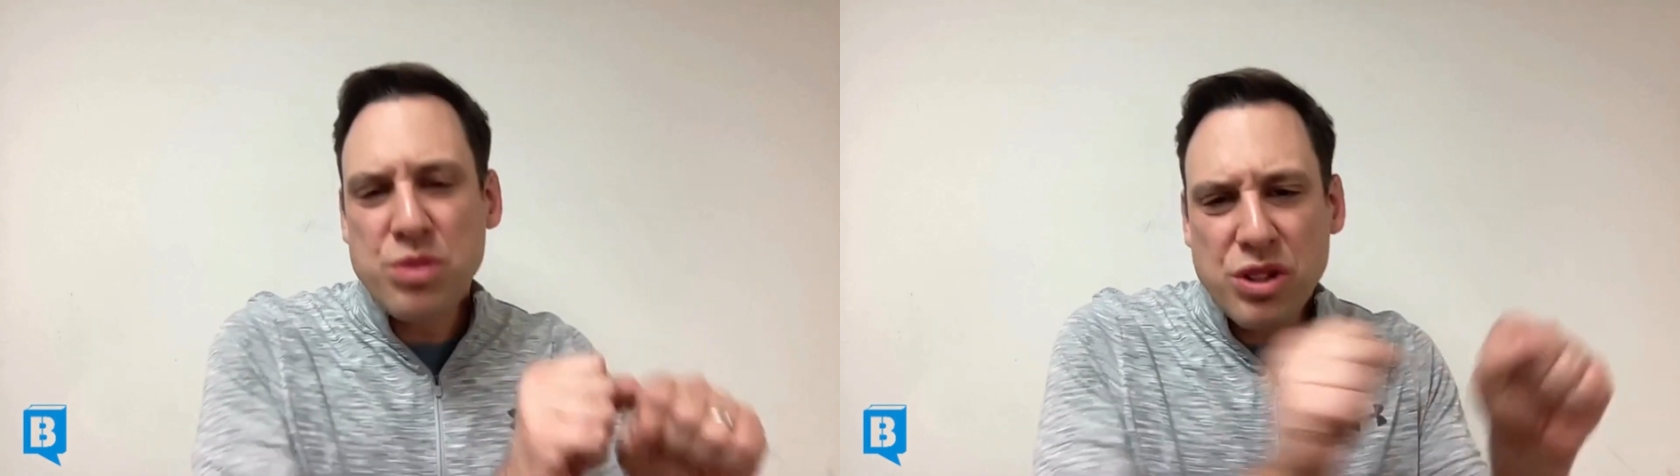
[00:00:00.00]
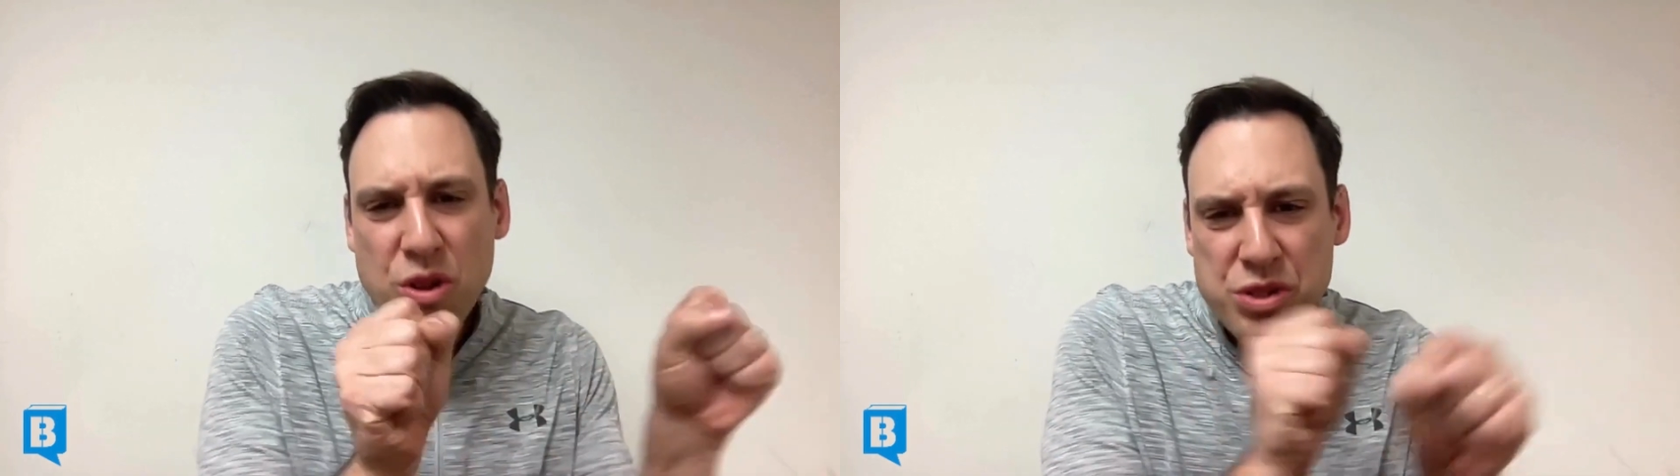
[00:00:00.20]

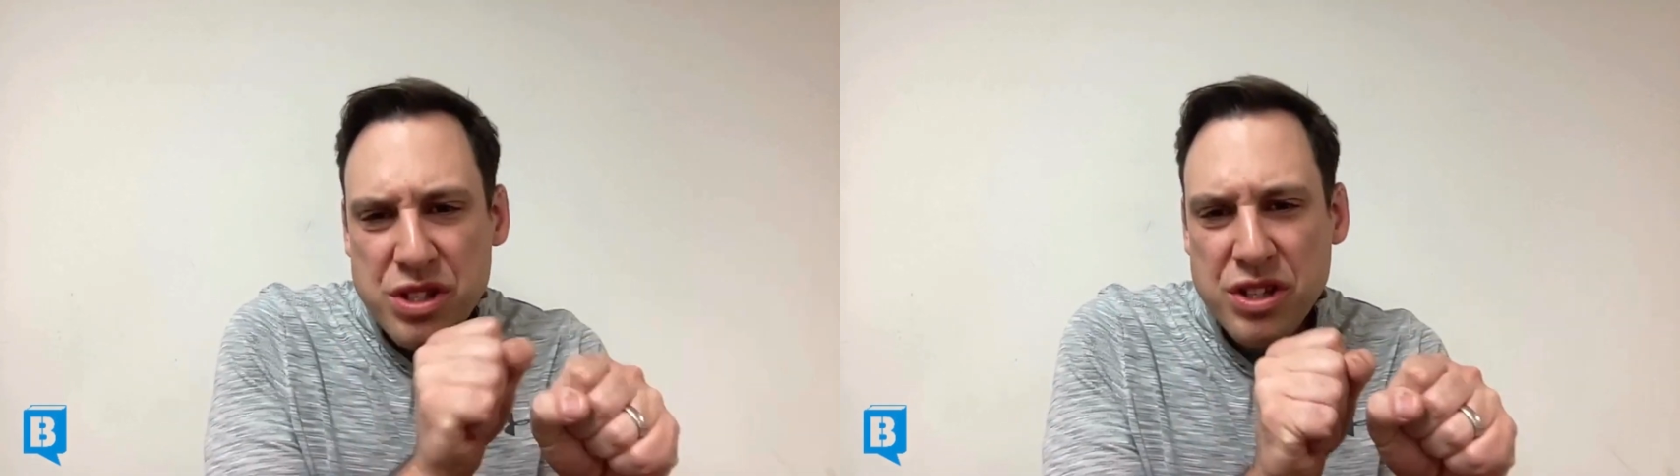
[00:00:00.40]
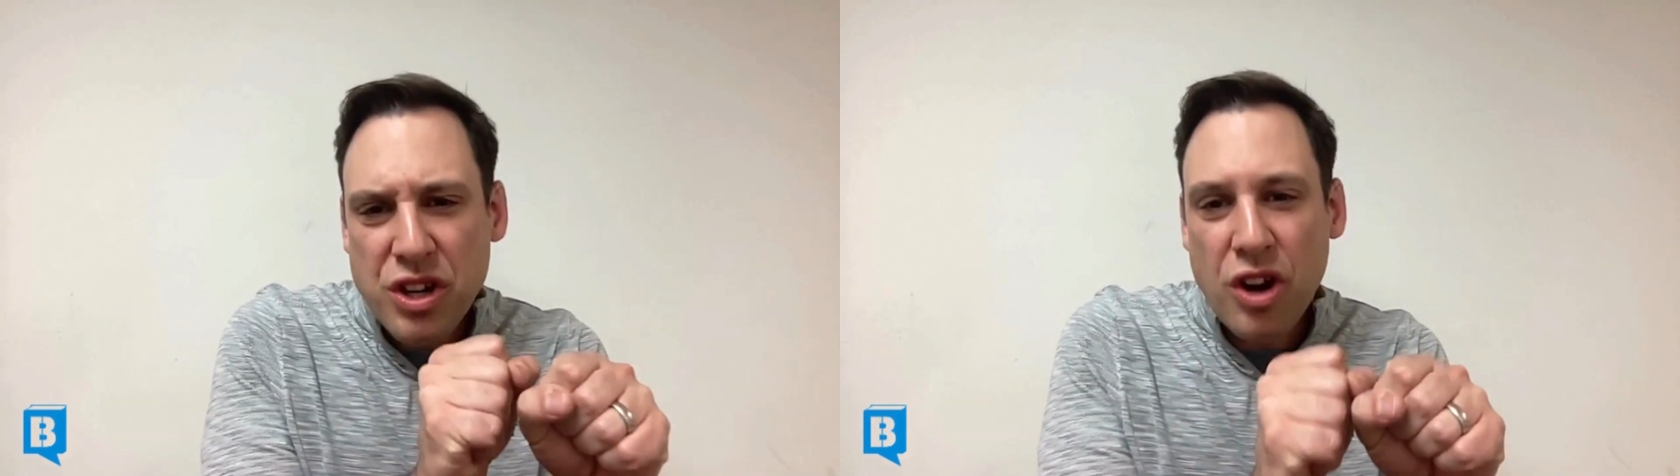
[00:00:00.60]
closes
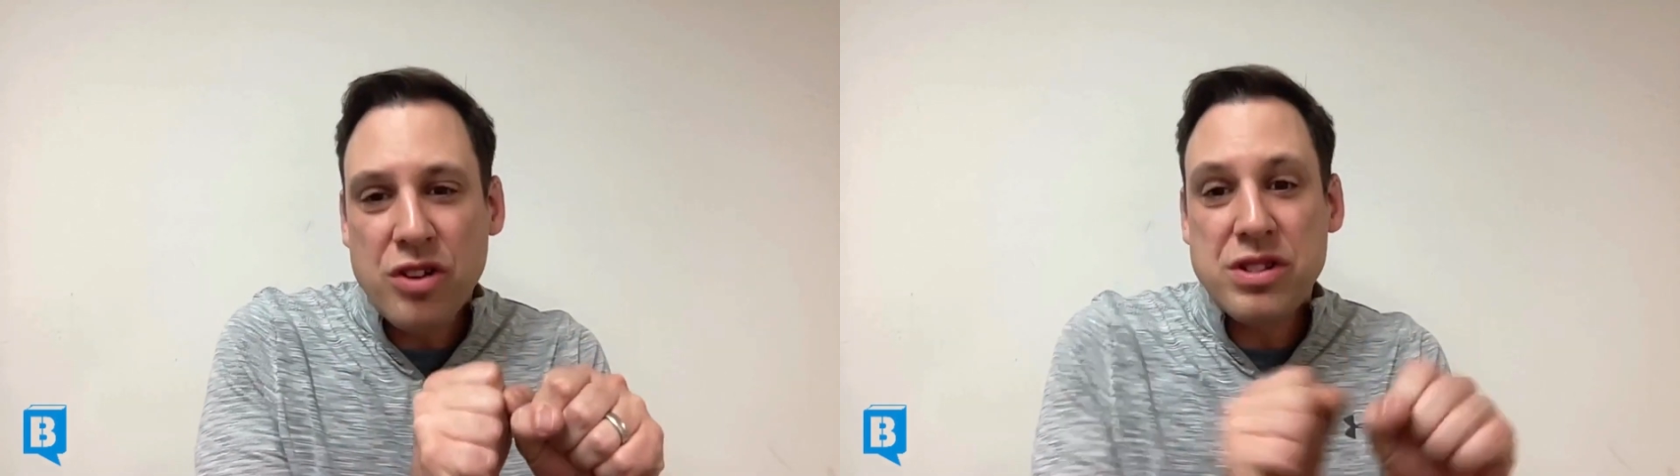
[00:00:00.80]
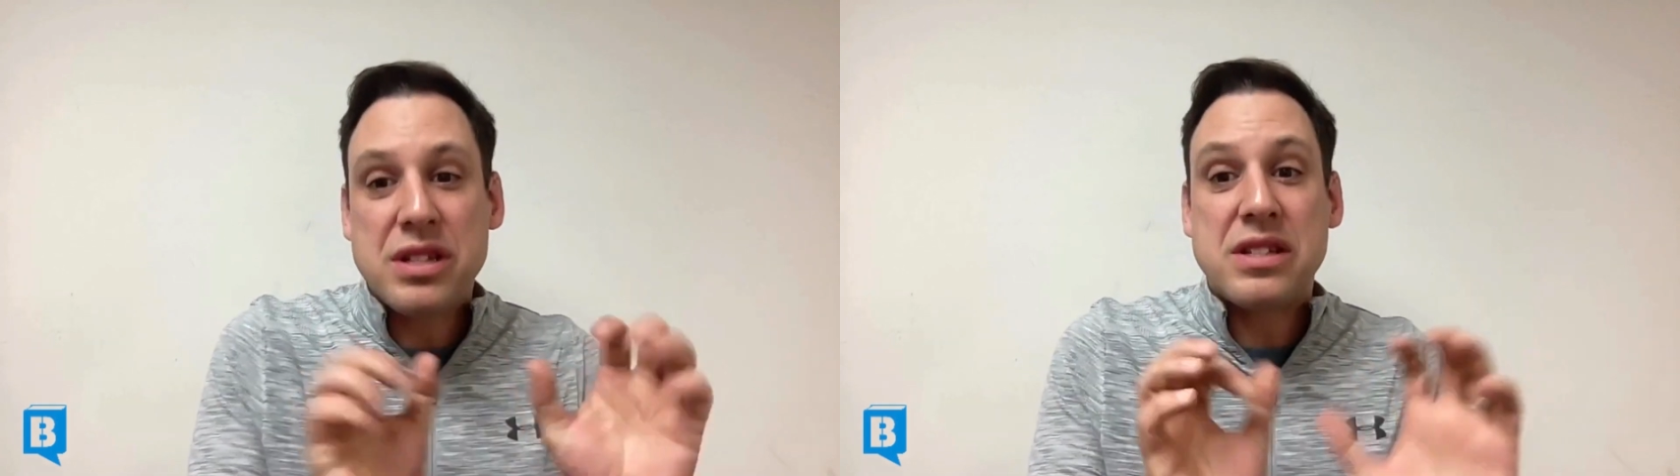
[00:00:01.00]
the
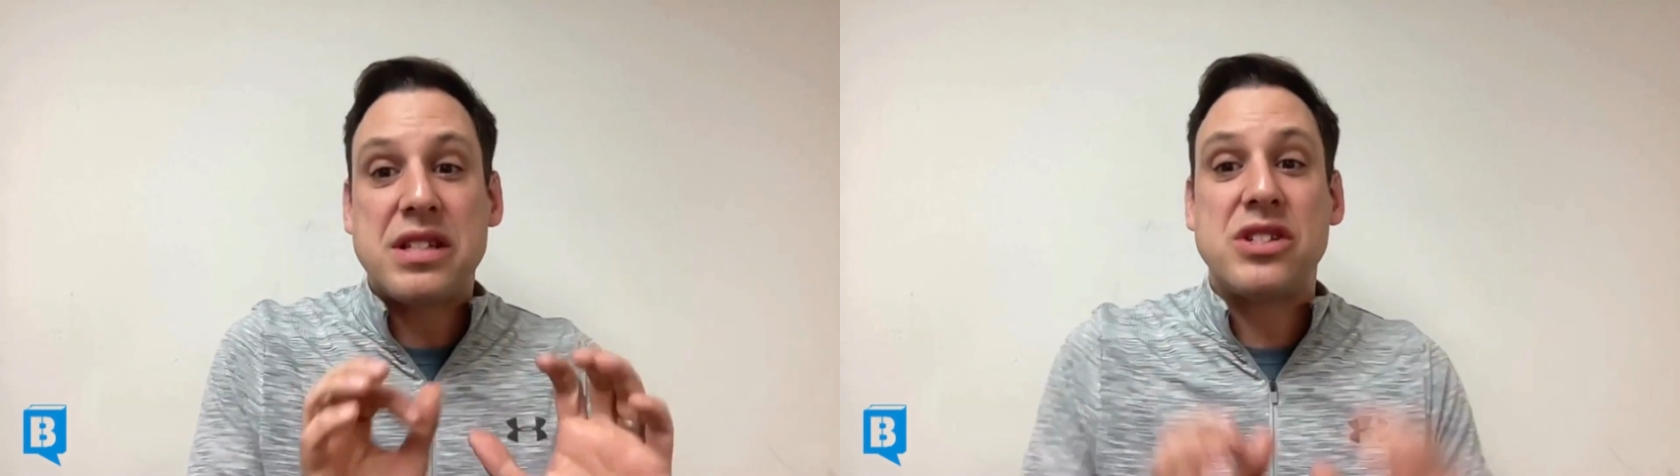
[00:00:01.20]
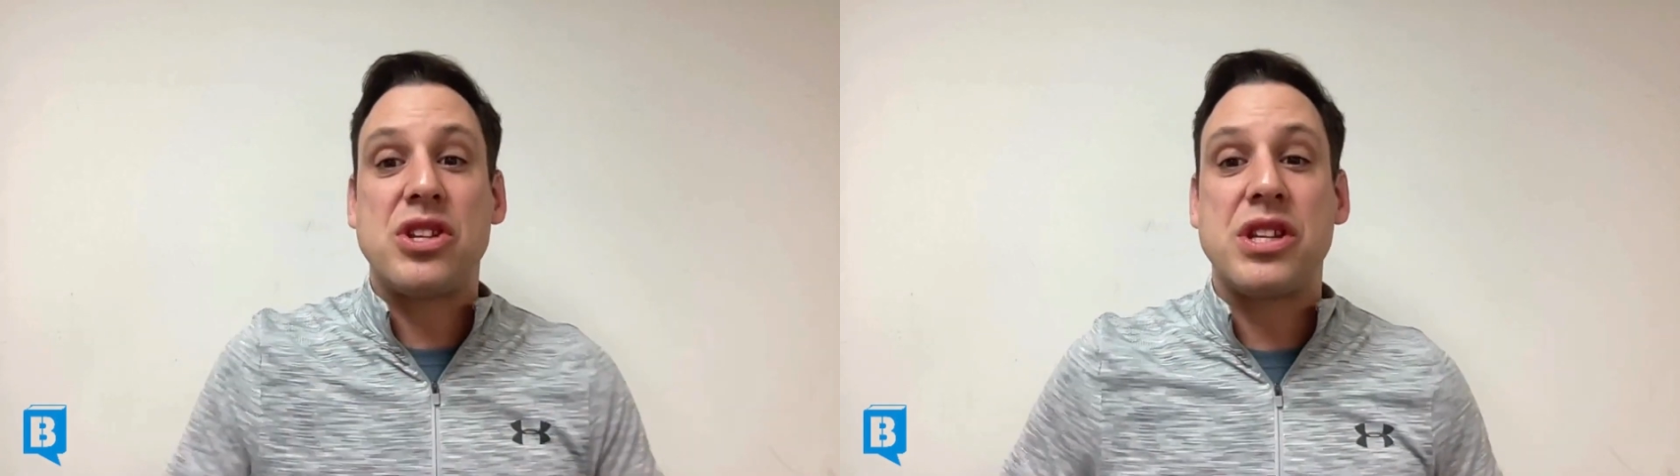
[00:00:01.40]
curtains, and
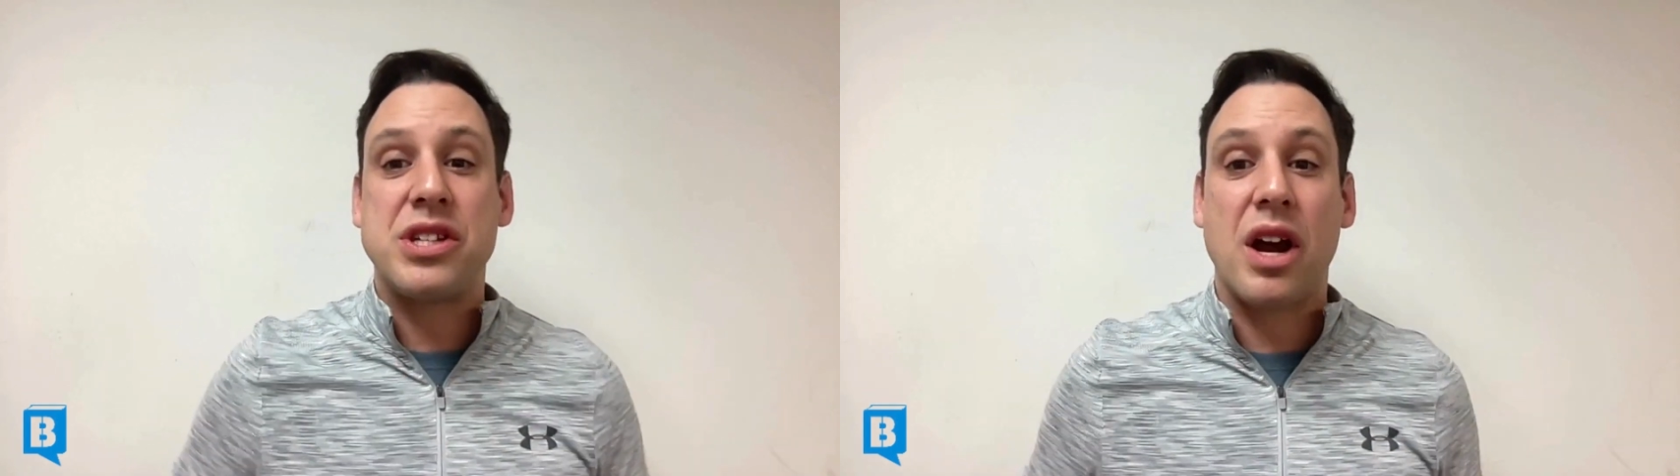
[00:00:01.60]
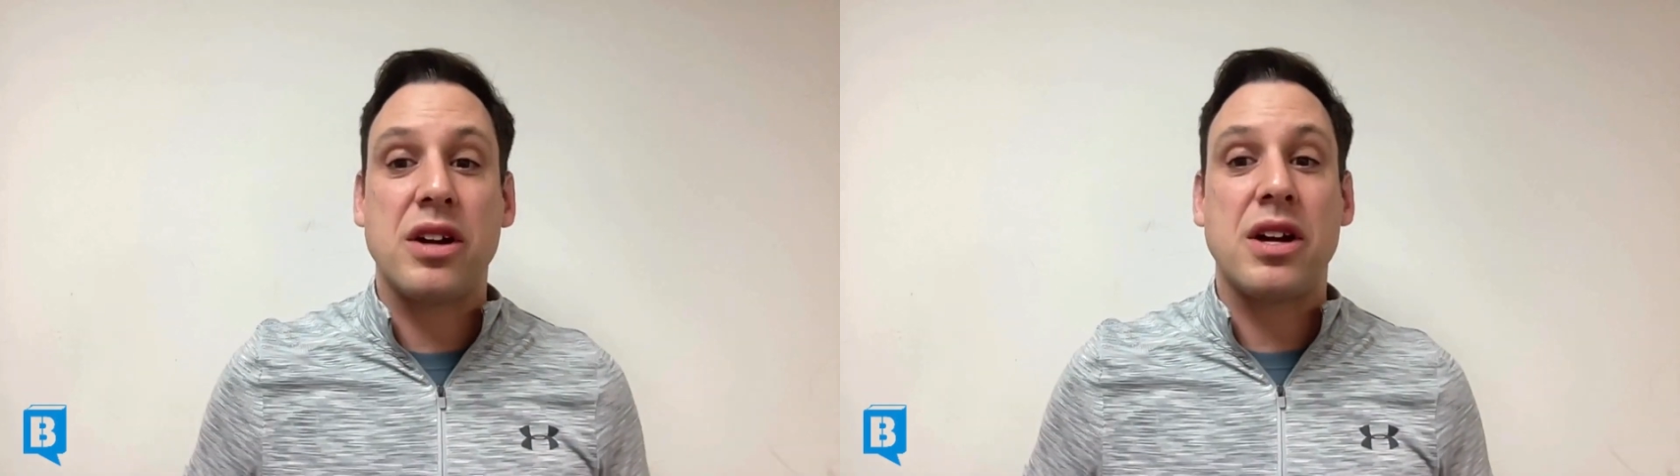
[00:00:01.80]
sits in the
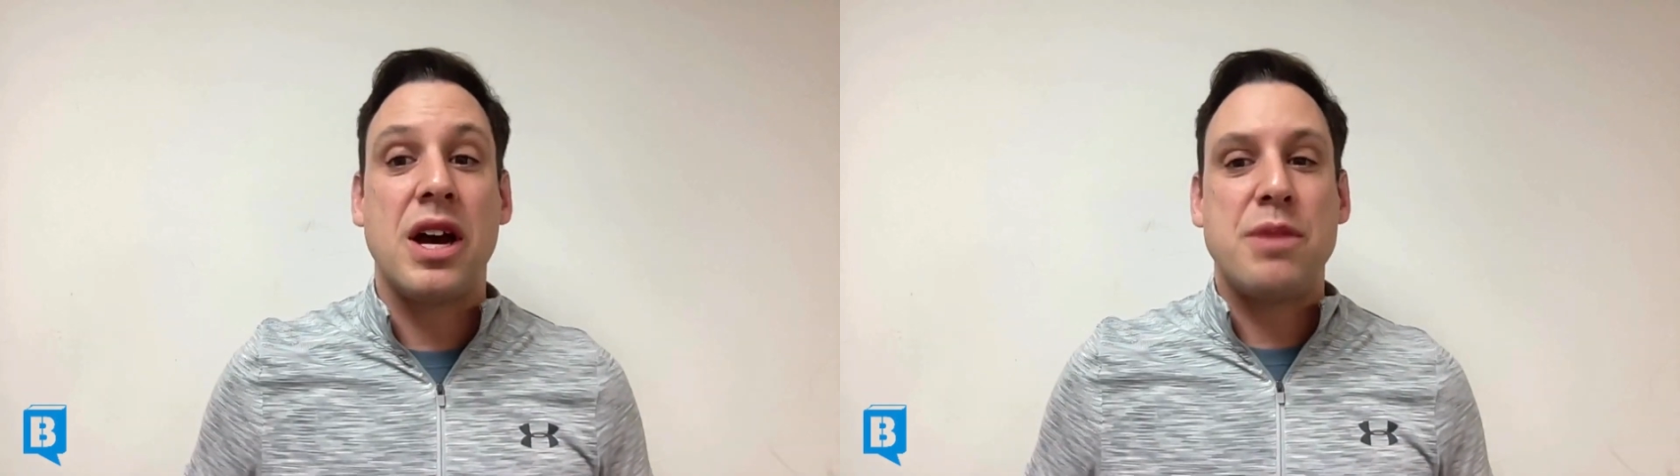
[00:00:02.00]
dark,